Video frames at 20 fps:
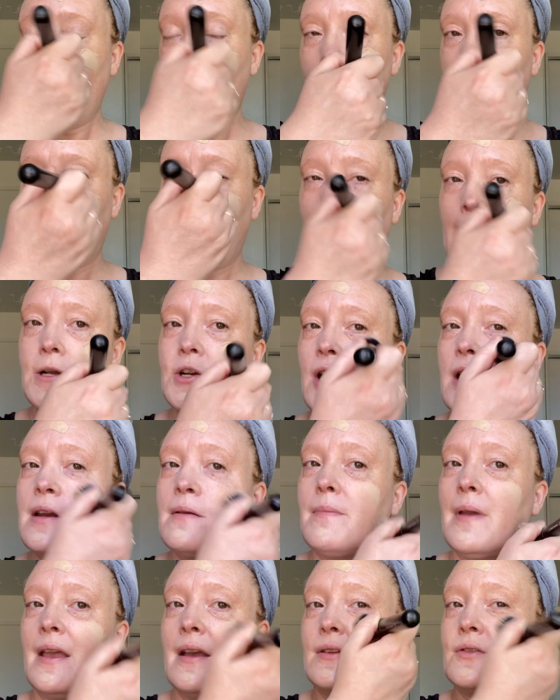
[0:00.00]
But I tried
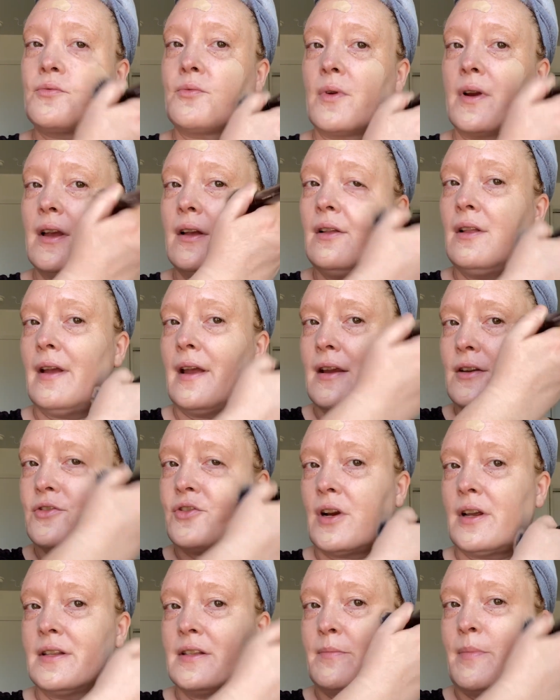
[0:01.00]
to be as real and
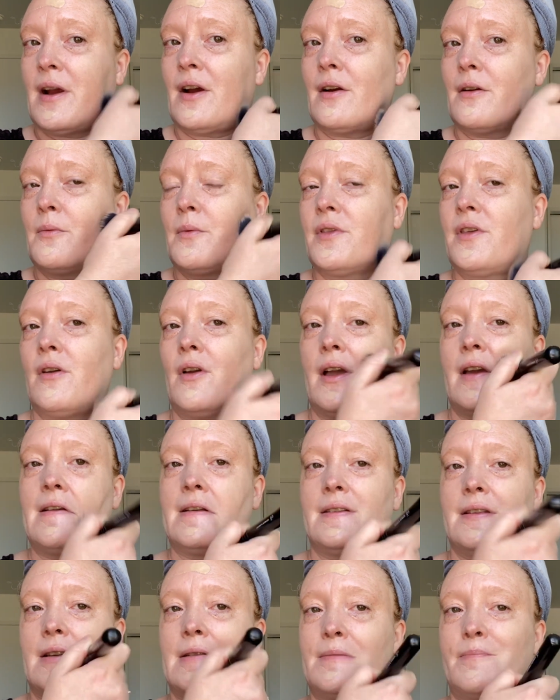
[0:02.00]
transparent with you
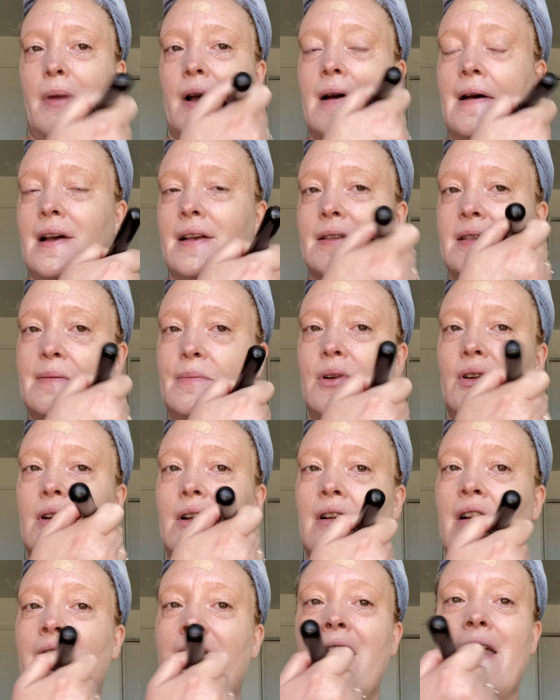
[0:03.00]
guys as
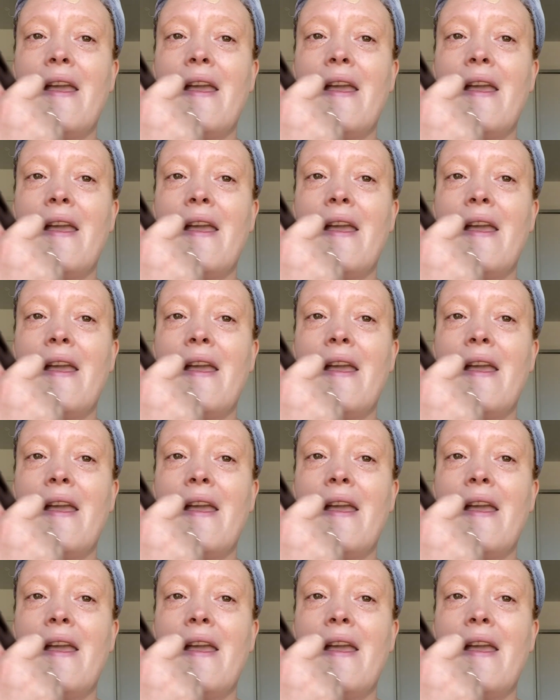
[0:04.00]
possible.